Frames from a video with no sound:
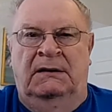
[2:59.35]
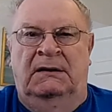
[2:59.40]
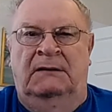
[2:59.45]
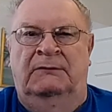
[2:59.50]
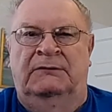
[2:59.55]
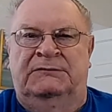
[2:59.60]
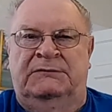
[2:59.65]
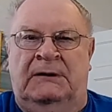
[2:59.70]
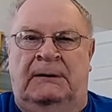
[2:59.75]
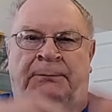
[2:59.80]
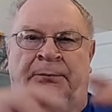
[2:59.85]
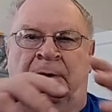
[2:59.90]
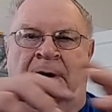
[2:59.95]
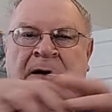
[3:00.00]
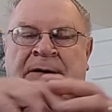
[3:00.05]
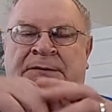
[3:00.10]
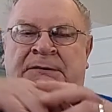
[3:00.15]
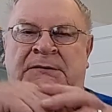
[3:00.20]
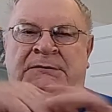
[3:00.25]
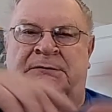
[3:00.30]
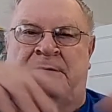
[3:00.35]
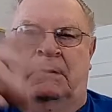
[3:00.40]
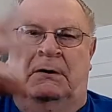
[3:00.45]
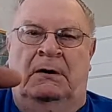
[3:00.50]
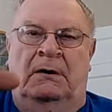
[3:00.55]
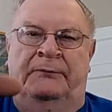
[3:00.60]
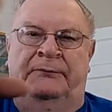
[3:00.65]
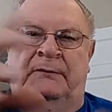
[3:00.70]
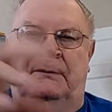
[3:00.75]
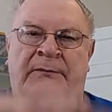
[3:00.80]
It would separate the
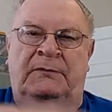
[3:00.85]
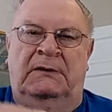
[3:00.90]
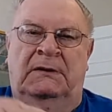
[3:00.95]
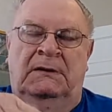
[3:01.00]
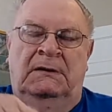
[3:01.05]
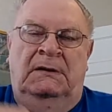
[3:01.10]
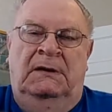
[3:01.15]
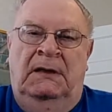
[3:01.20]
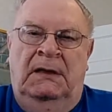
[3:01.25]
straw from